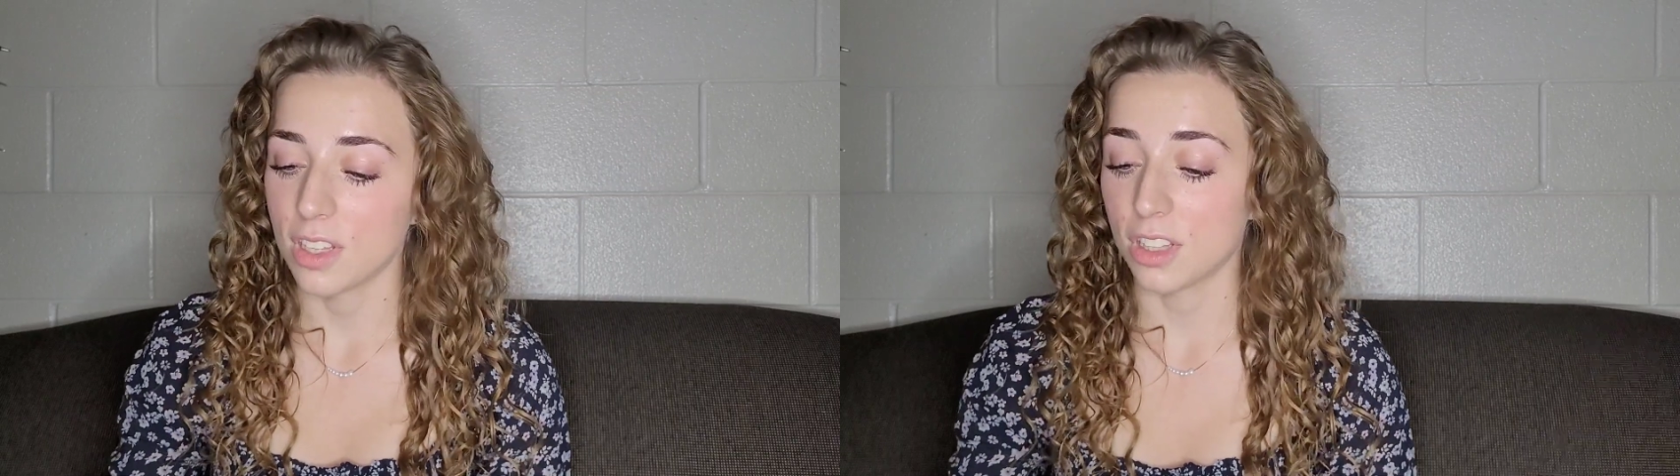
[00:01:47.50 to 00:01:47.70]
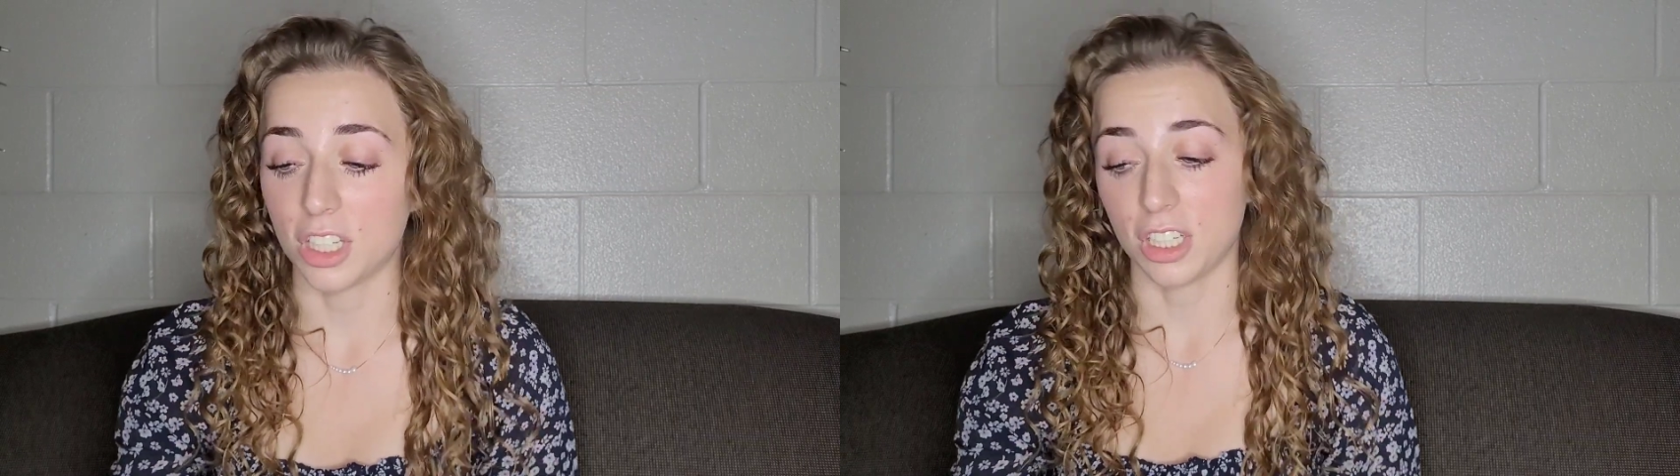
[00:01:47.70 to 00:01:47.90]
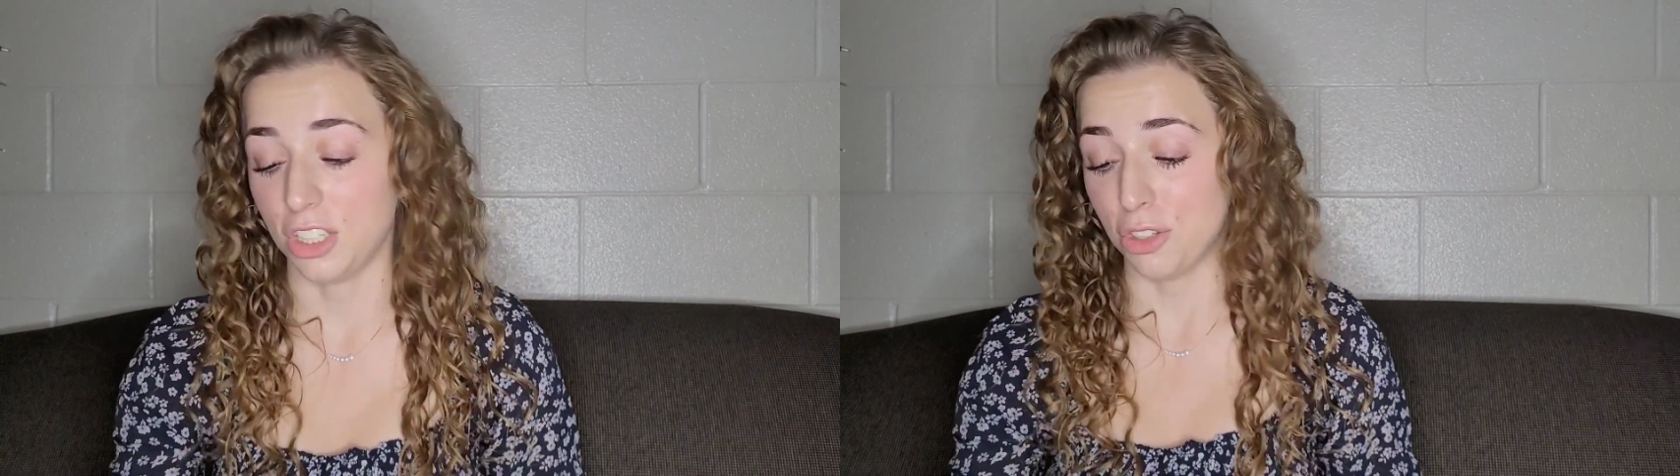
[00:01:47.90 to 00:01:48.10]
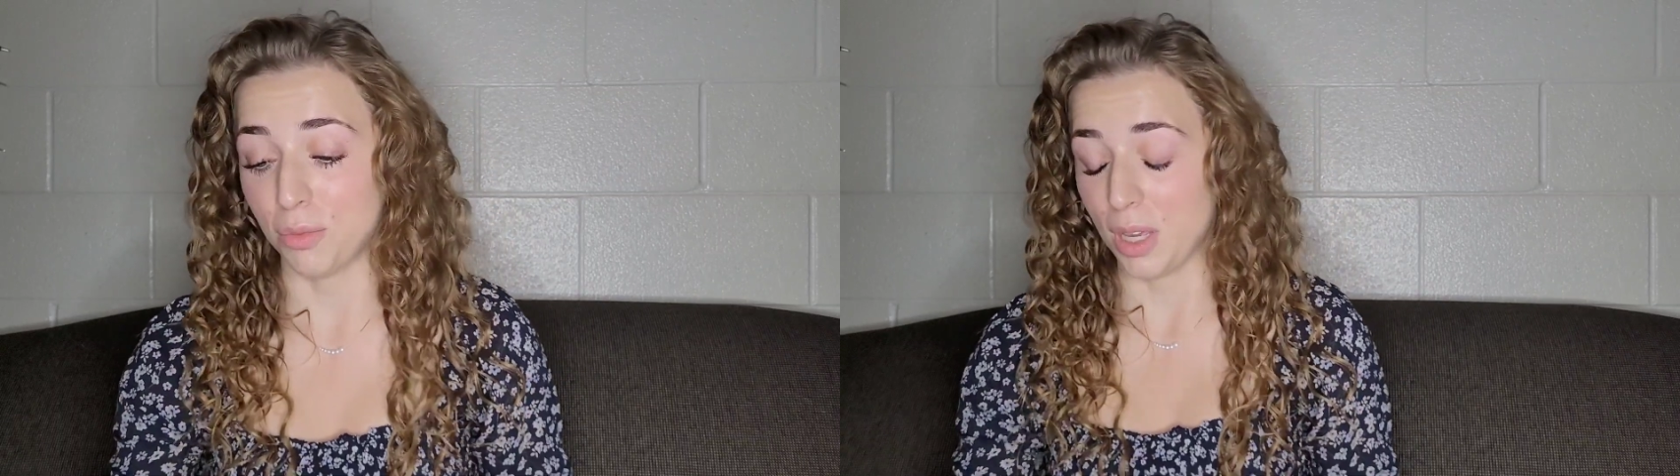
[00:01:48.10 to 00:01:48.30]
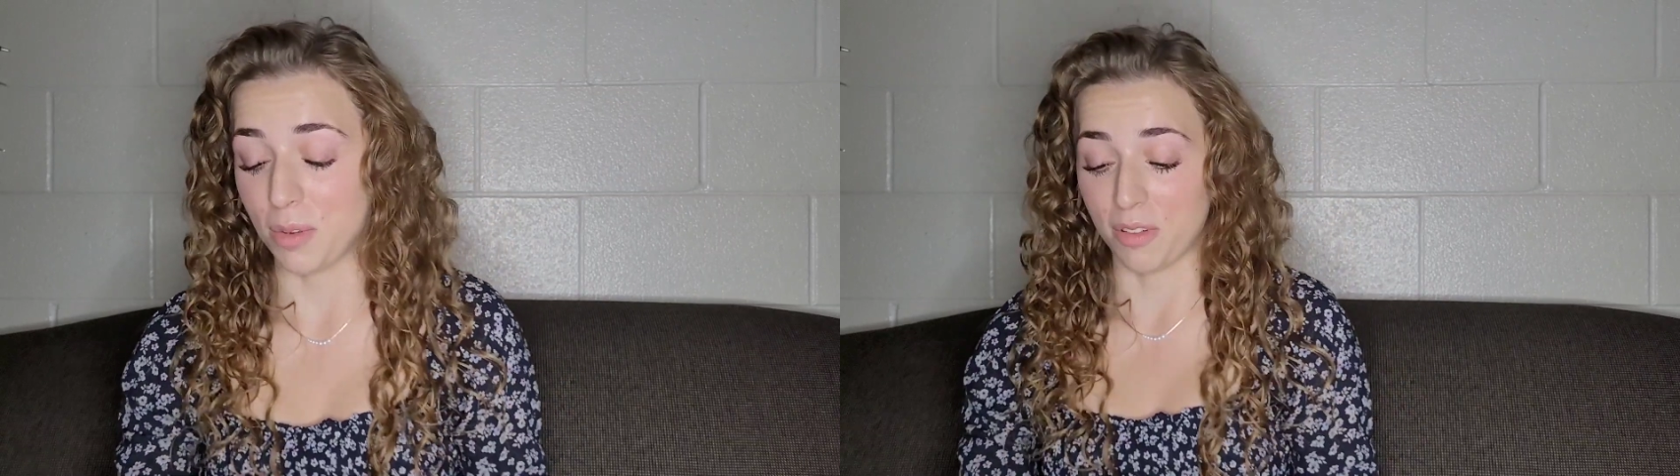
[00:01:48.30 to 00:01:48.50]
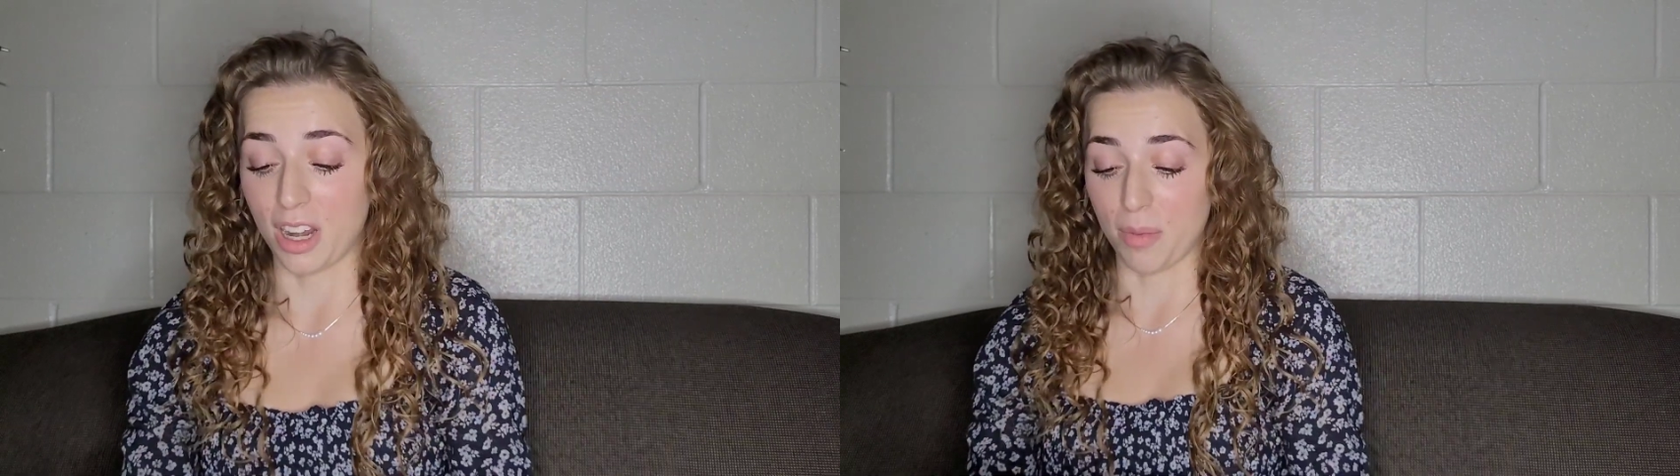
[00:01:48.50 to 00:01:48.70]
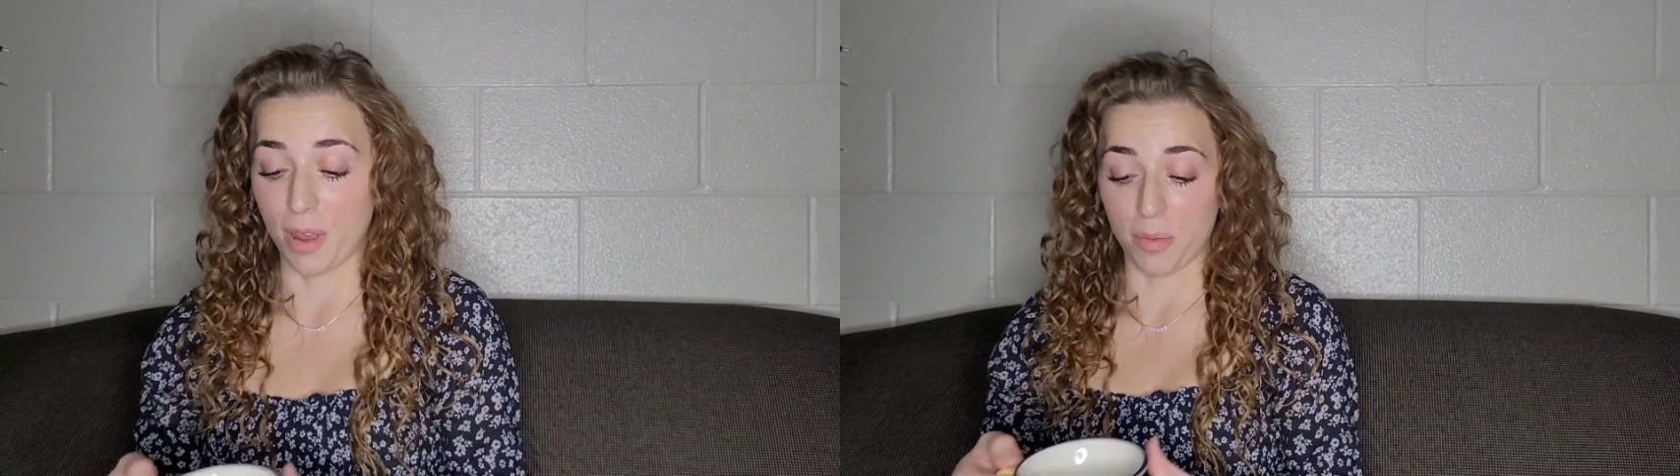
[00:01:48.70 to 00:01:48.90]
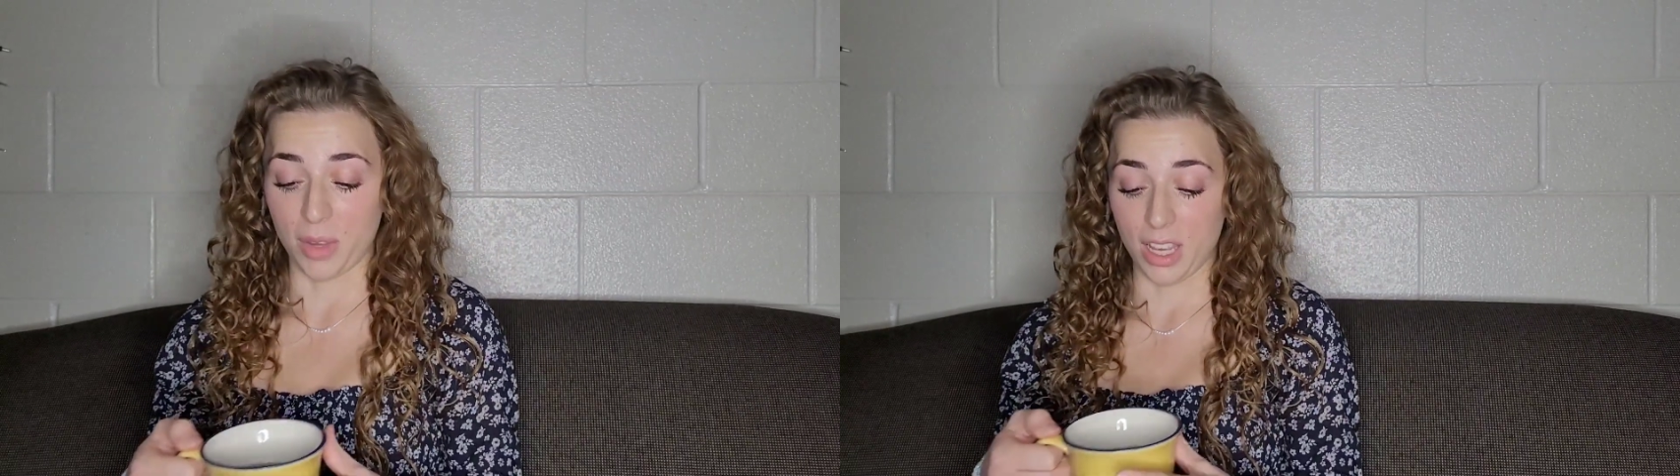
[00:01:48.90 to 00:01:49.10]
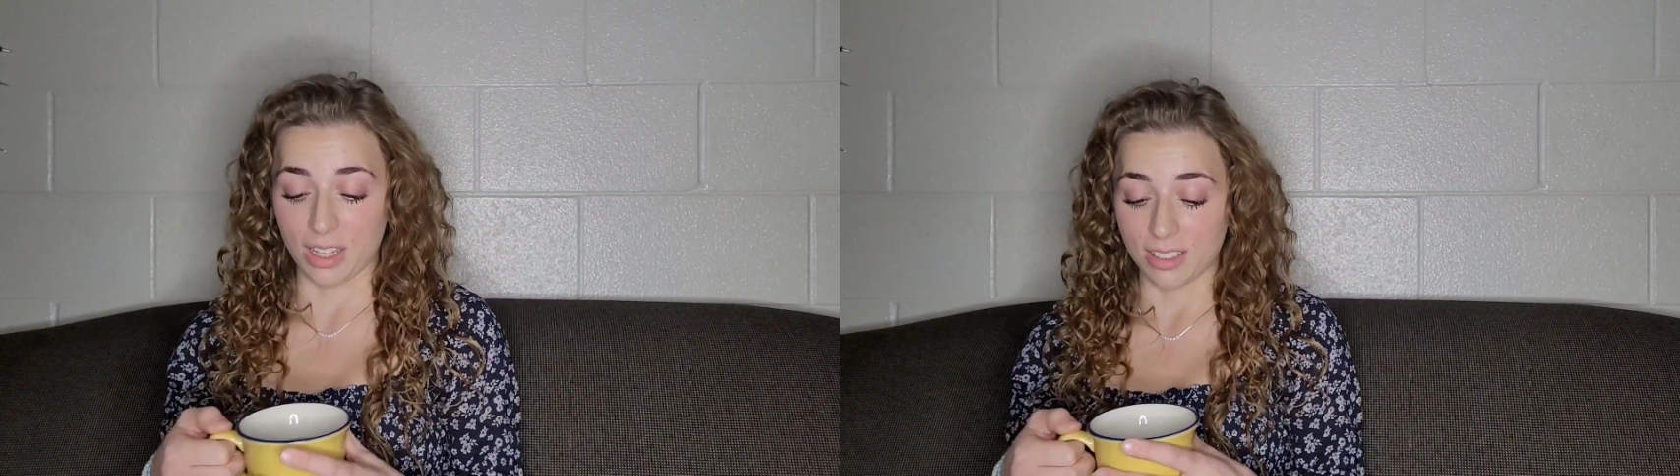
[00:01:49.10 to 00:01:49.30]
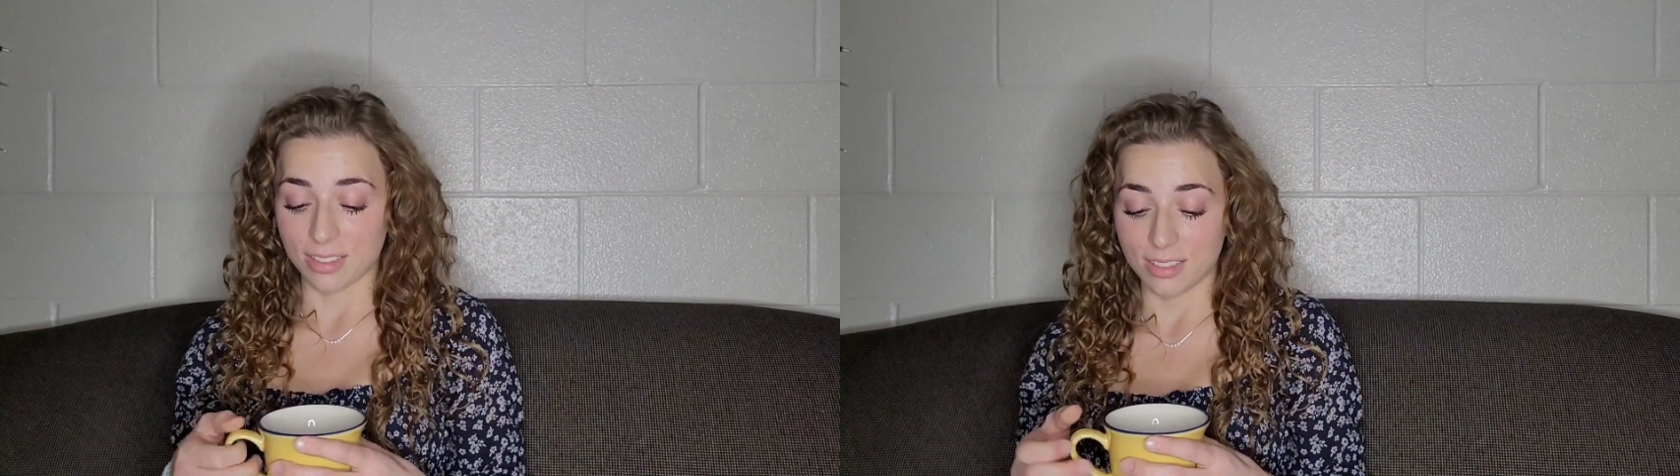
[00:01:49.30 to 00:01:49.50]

Look, you may be right about me.